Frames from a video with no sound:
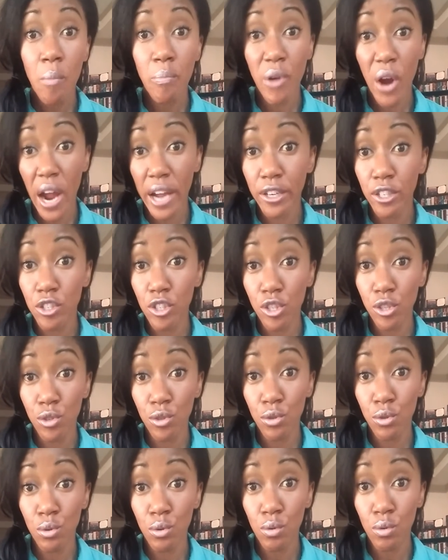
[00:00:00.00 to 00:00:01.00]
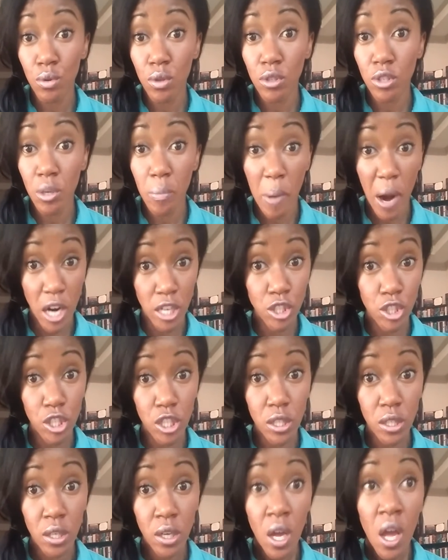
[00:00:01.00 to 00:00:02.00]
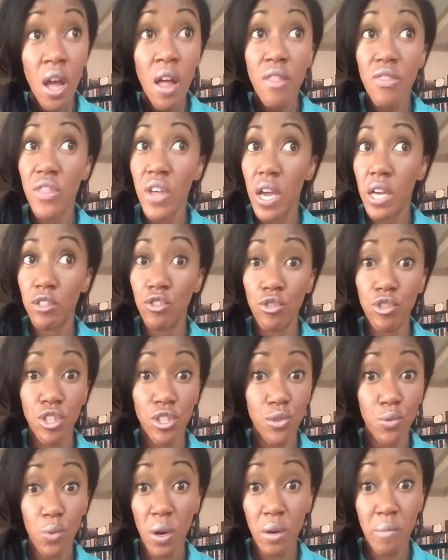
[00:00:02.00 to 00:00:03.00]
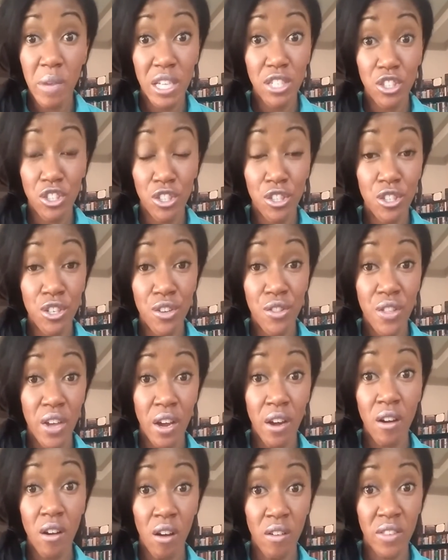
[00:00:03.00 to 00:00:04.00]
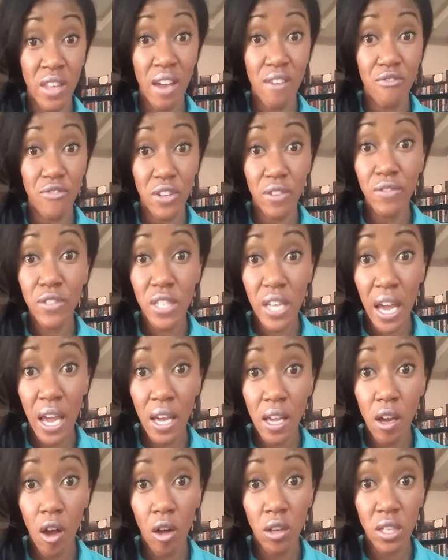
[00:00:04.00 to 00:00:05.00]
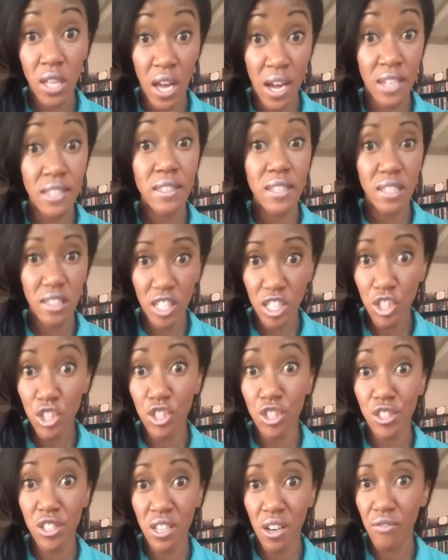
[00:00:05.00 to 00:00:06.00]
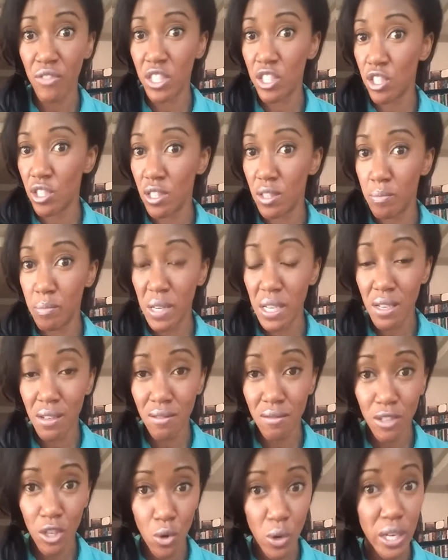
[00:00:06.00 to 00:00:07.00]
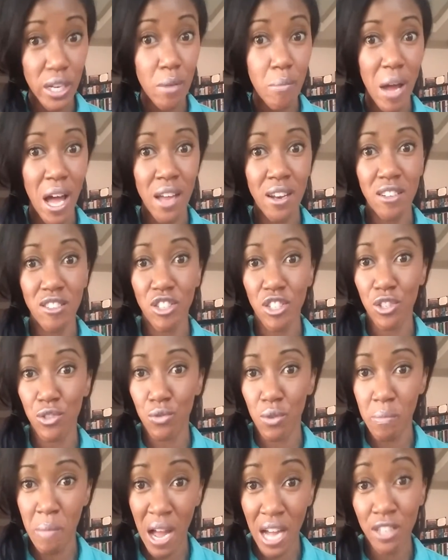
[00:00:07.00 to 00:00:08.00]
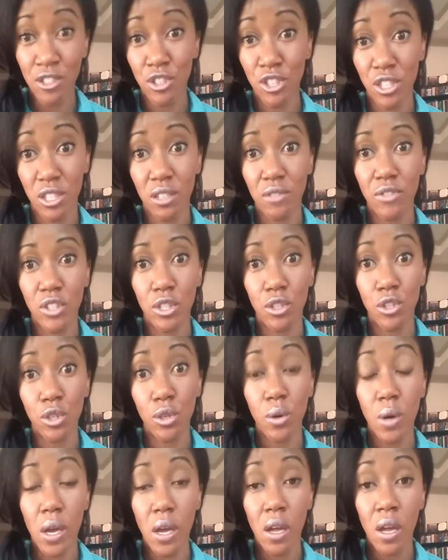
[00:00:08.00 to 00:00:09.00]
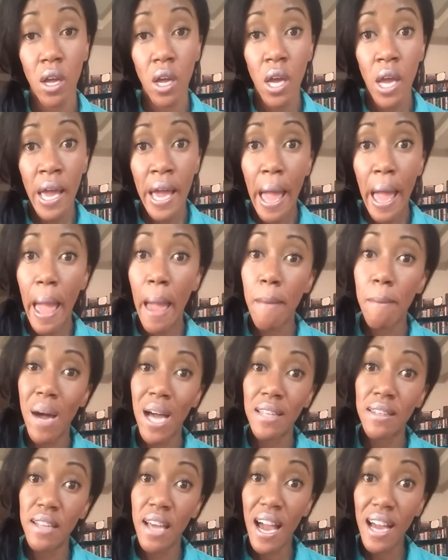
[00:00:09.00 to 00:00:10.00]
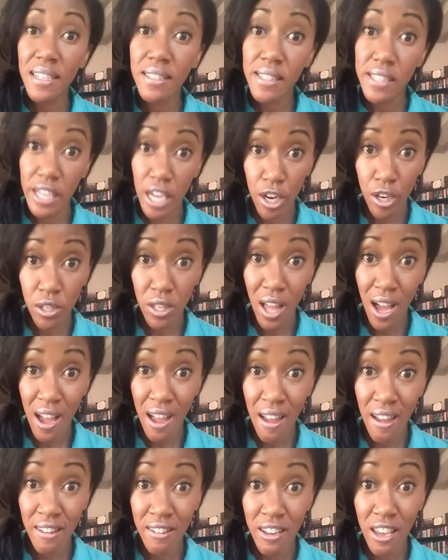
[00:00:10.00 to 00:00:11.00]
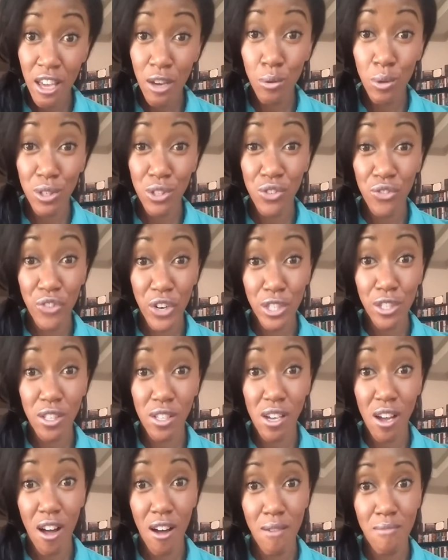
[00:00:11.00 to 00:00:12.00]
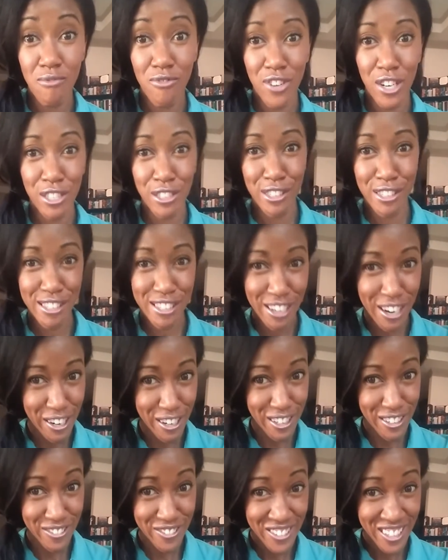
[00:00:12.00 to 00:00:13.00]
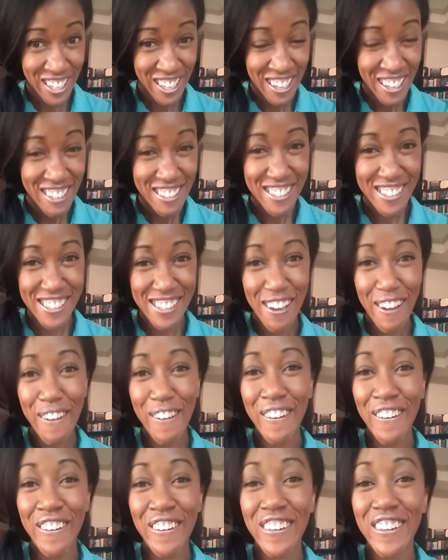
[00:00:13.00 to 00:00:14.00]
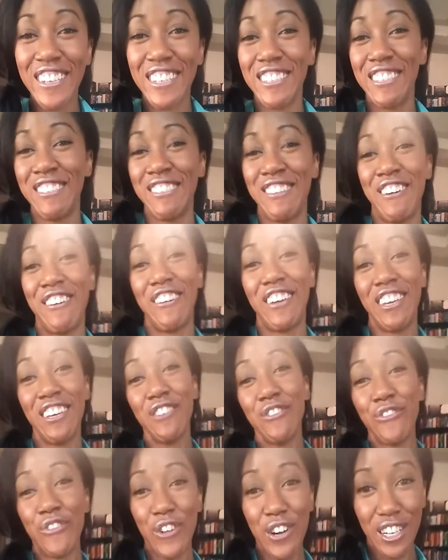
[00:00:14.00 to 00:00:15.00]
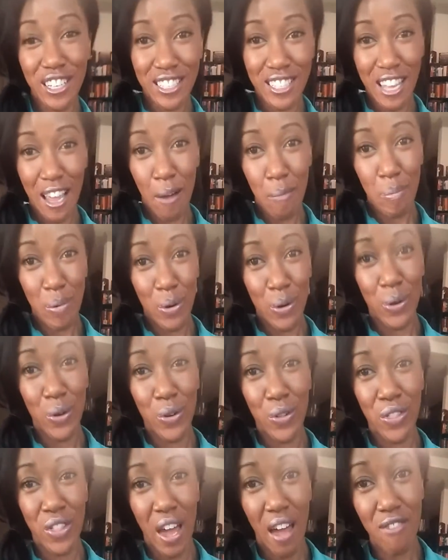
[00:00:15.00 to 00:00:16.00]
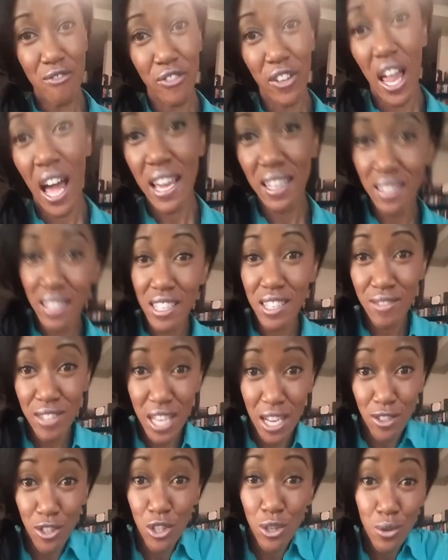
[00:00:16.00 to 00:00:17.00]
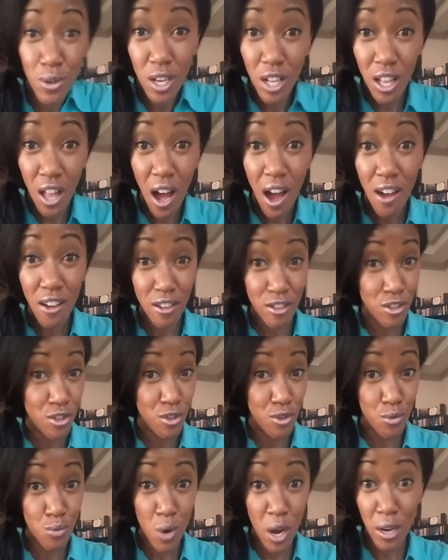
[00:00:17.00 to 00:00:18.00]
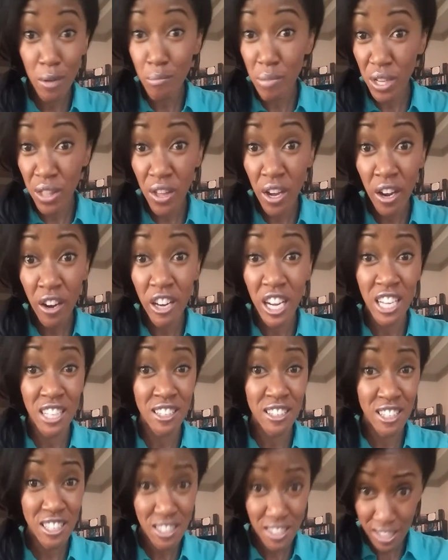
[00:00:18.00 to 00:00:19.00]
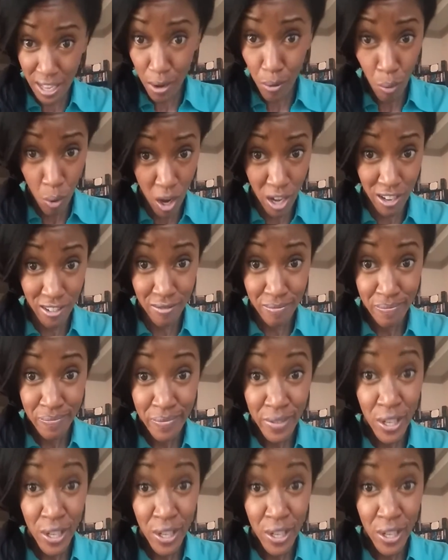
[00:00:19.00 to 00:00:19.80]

prior to departure, then you just want to make sure you're there on that fifth day online to list yourself, and just be quick about it. Just remind yourself to do it. At my last airline, it was first come, first serve. So, if, for example, that flight leaves at 2 o'clock, you want to be there at least at 1.